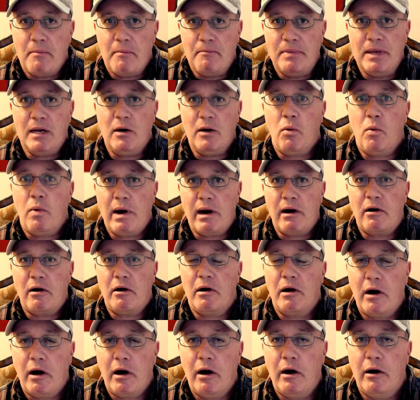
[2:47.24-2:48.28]
be
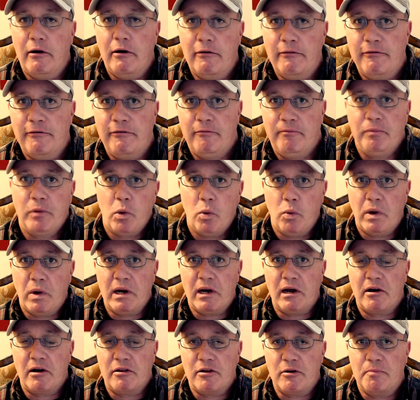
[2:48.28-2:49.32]
aware of what
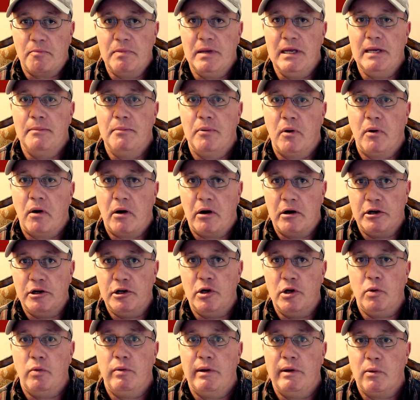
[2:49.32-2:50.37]
other people are
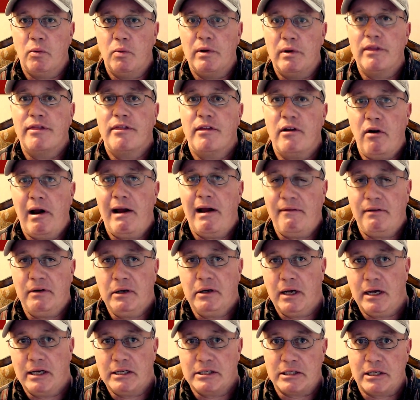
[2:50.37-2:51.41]
doing with their
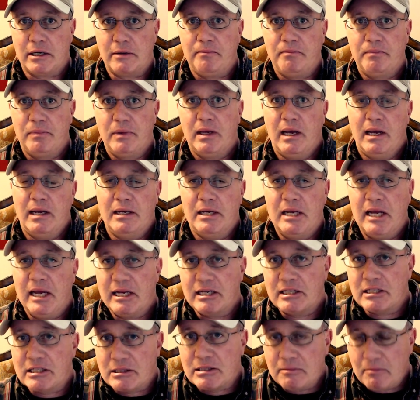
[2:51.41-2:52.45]
advertising and
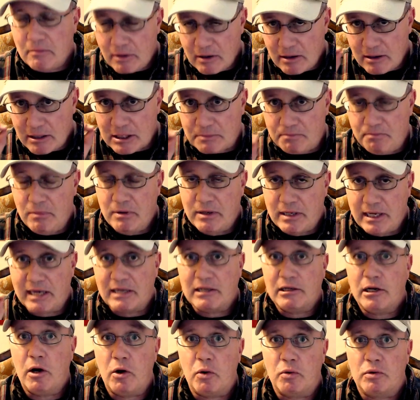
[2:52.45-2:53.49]
takes take
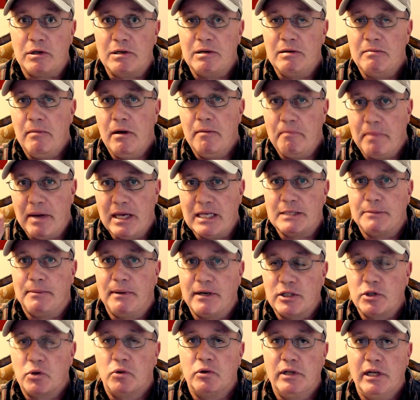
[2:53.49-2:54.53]
note pay
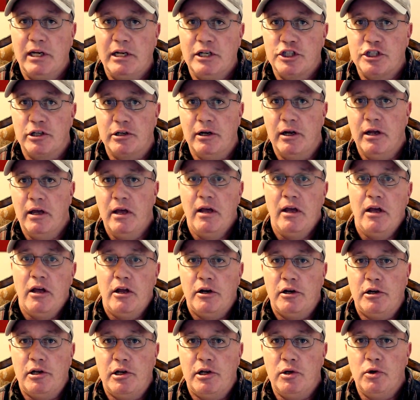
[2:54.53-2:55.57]
special attention
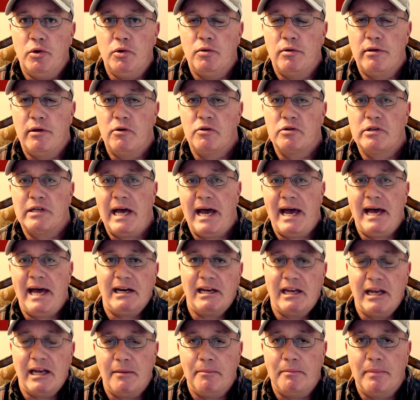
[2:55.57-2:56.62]
to those ad
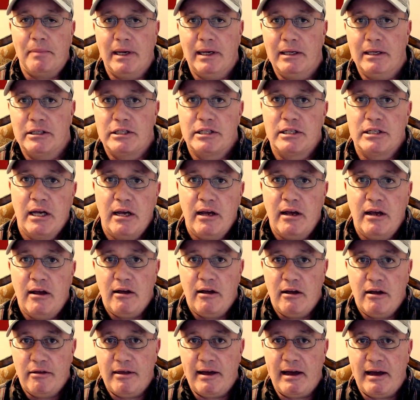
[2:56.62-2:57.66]
campaigns
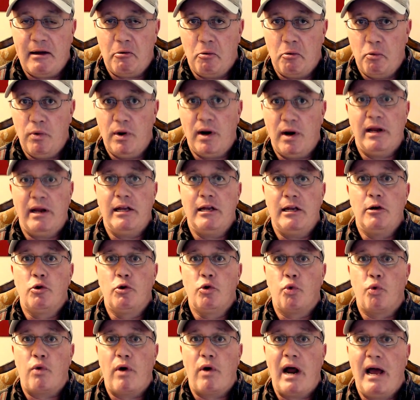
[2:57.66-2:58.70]
that really
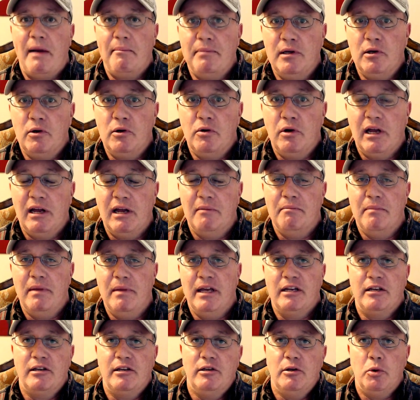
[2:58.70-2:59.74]
grab you and
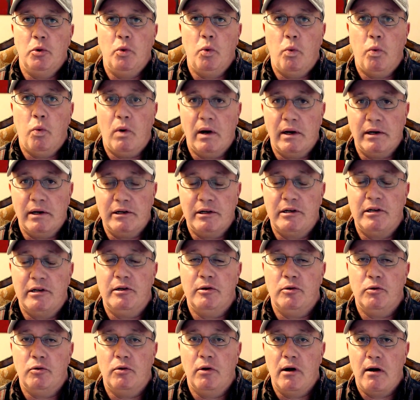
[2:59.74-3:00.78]
make you want
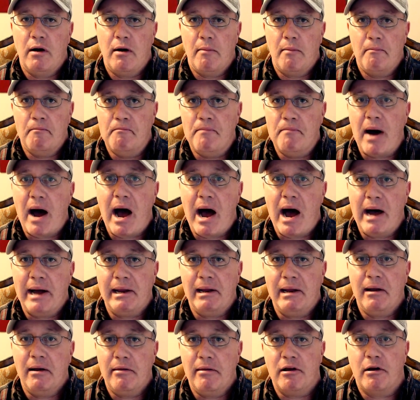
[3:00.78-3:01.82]
to
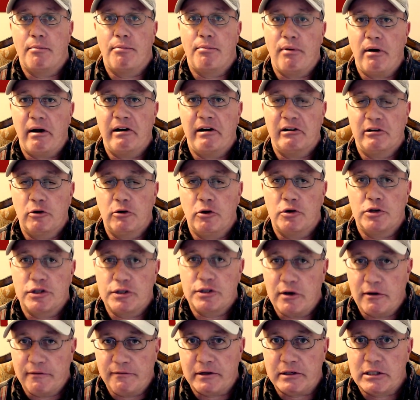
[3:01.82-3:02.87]
buy their product or
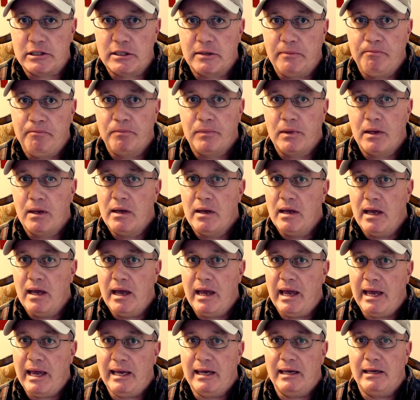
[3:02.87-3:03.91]
service.
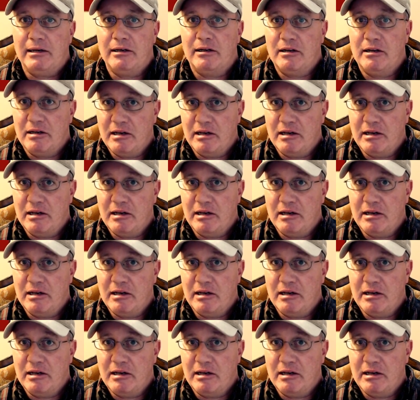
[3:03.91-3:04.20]
And